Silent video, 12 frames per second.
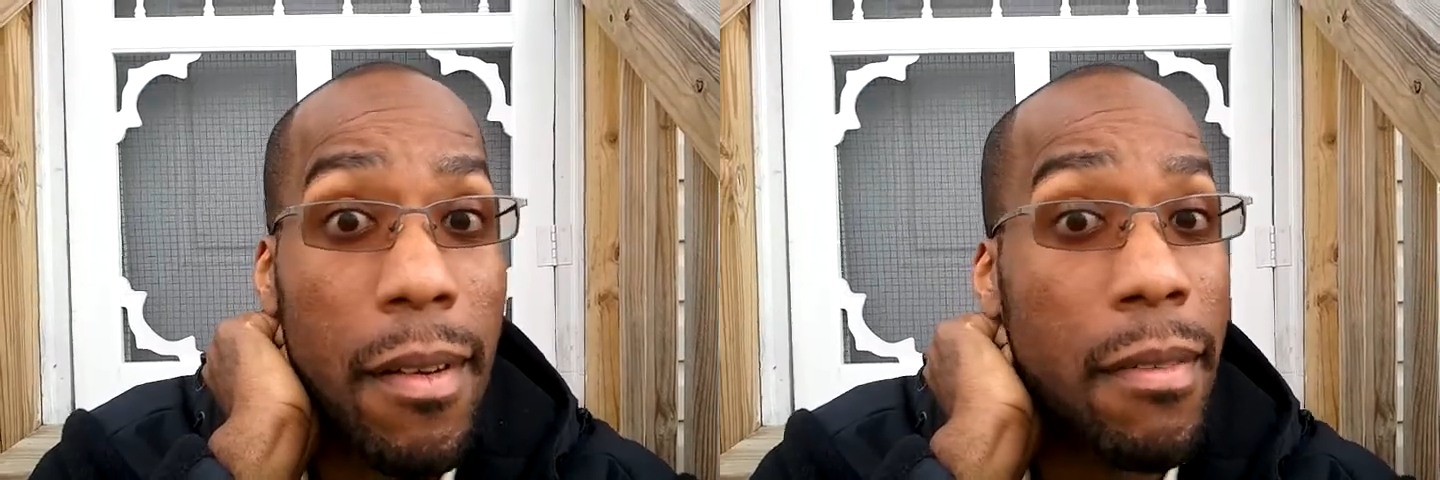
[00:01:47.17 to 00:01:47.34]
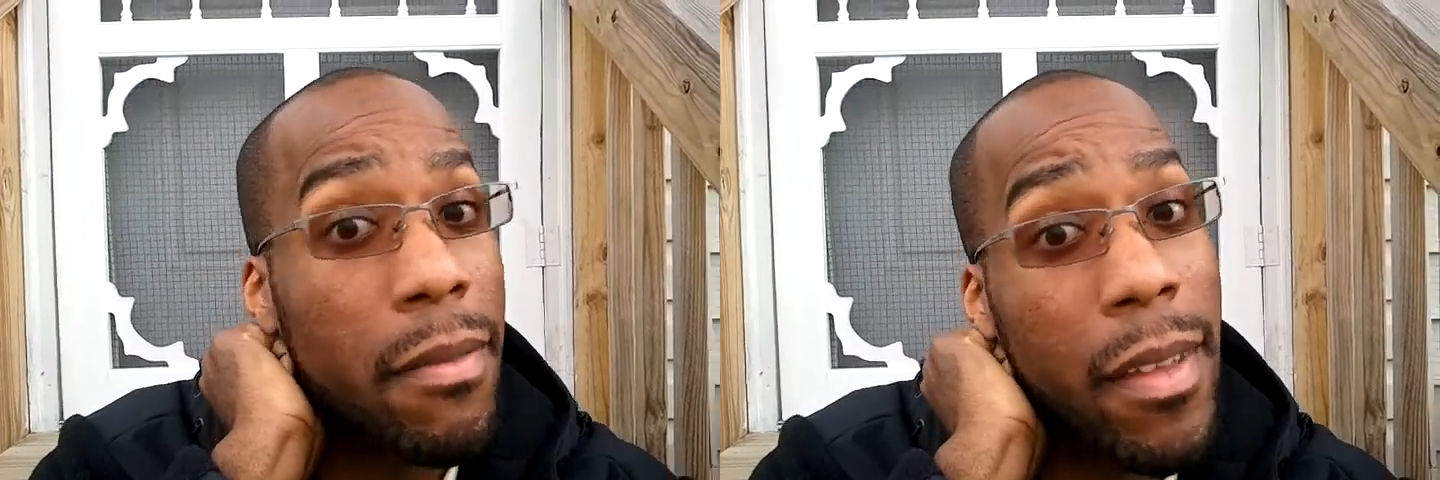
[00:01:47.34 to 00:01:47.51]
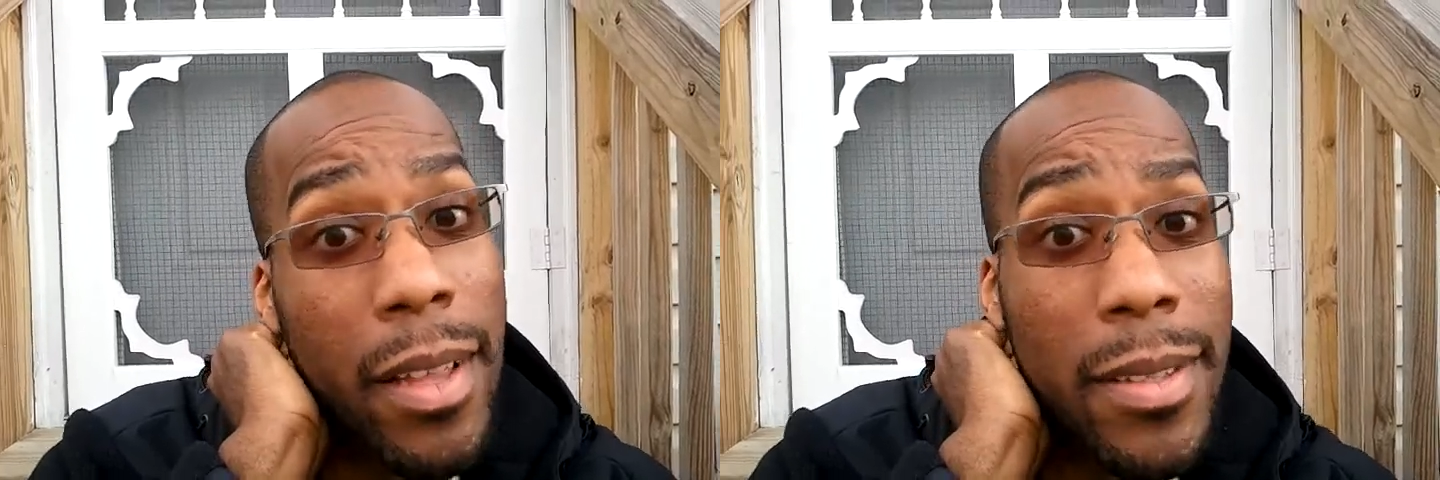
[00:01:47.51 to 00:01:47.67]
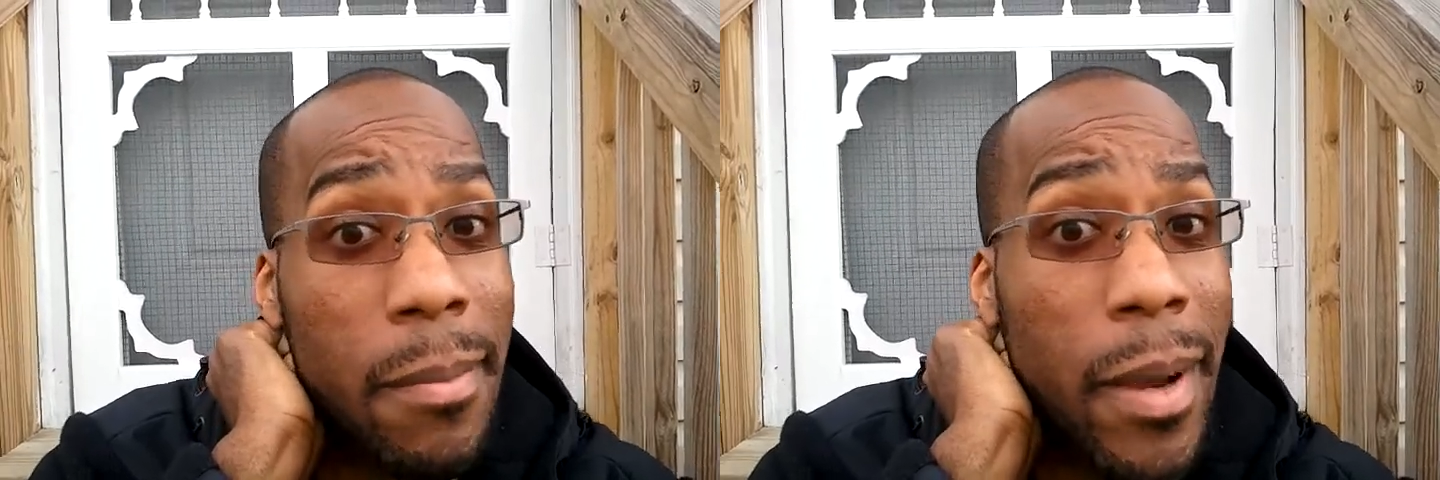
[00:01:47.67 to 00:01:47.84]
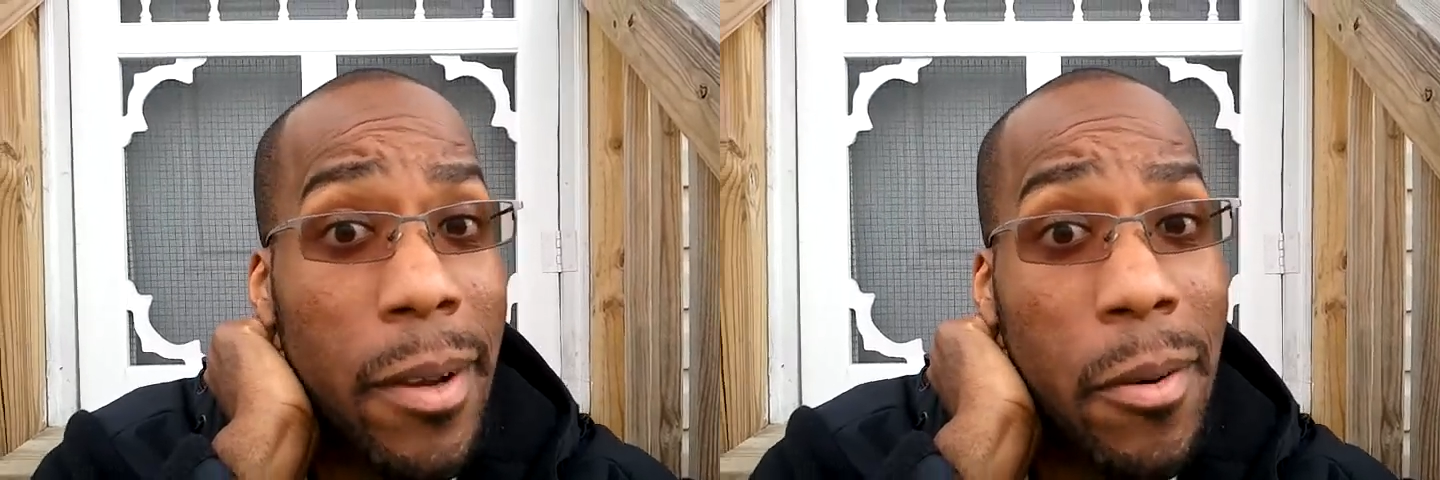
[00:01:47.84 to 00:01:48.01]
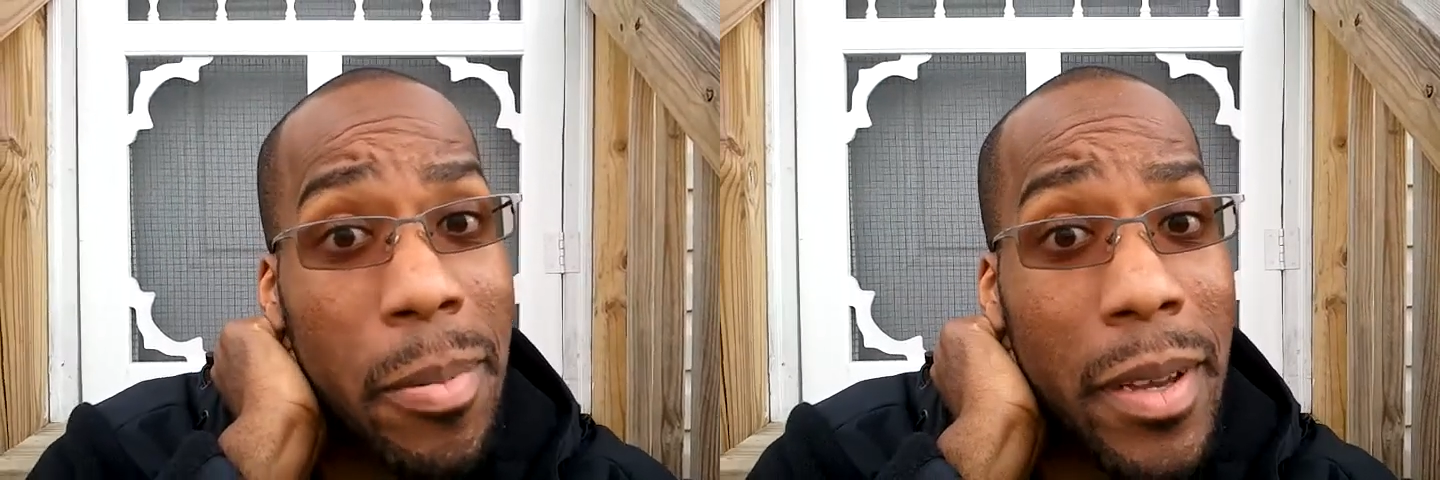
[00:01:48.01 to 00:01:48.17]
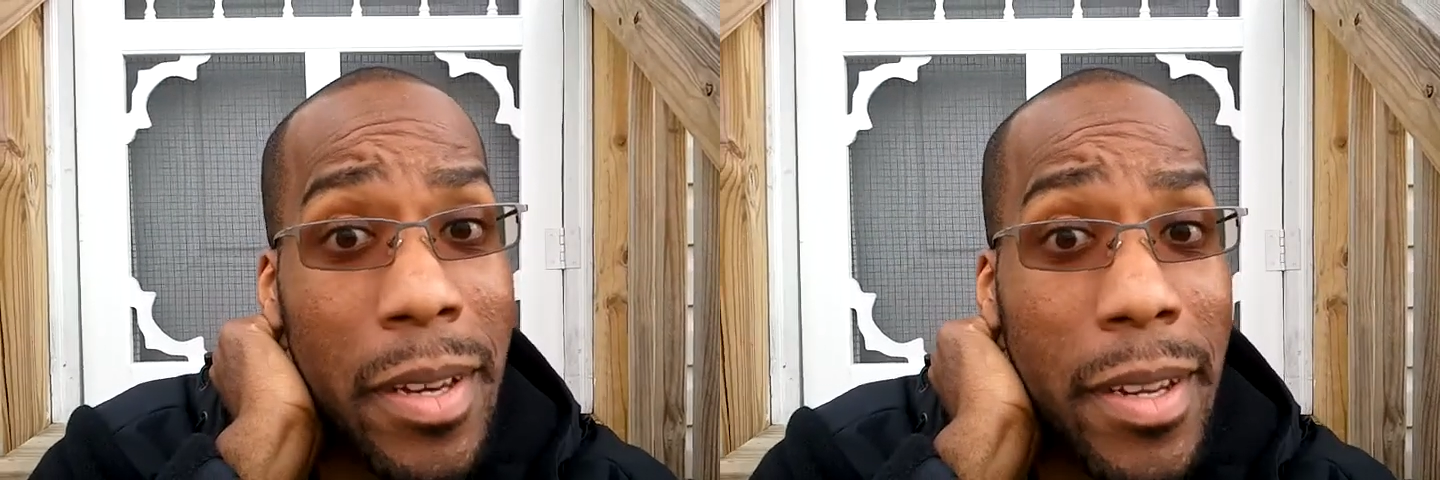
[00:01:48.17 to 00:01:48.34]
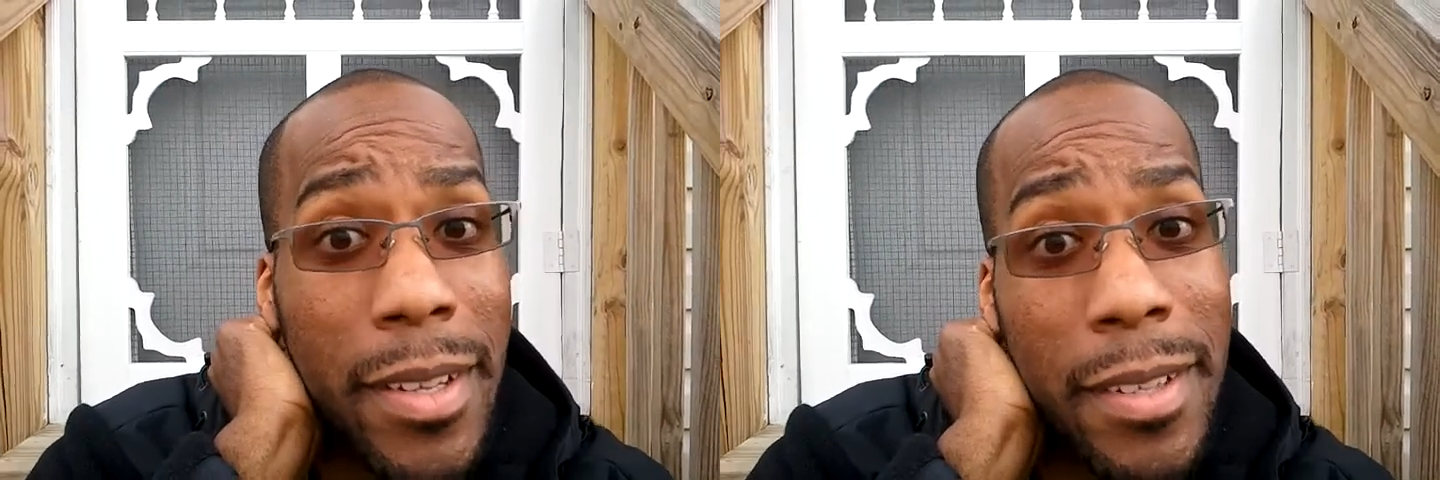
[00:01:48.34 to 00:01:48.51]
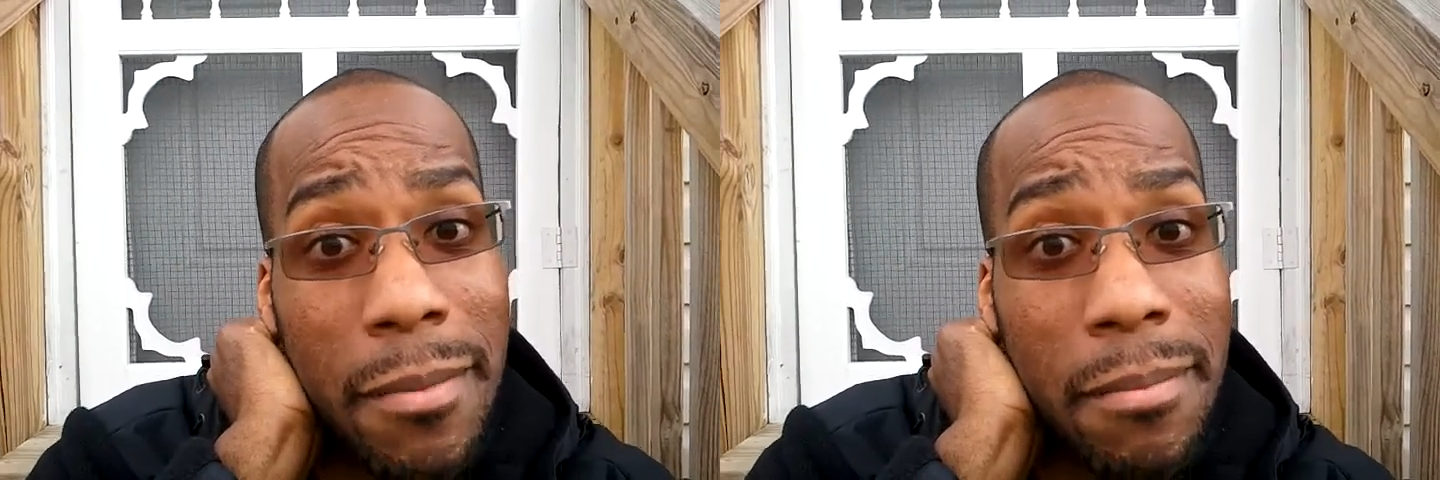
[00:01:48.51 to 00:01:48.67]
And that's my
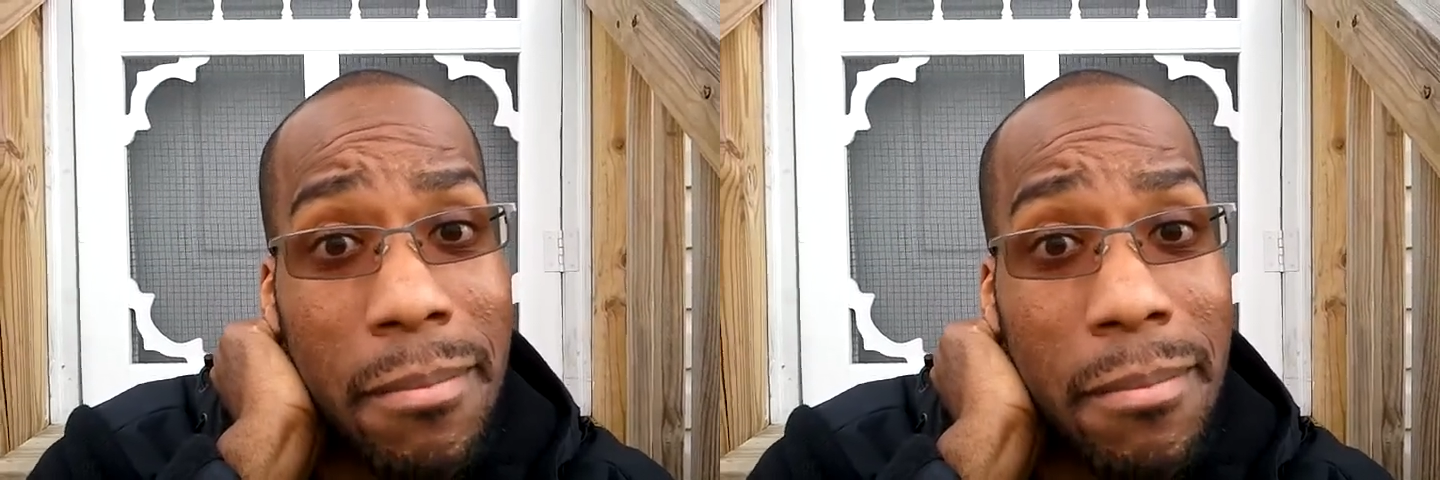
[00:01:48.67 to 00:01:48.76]
opinion.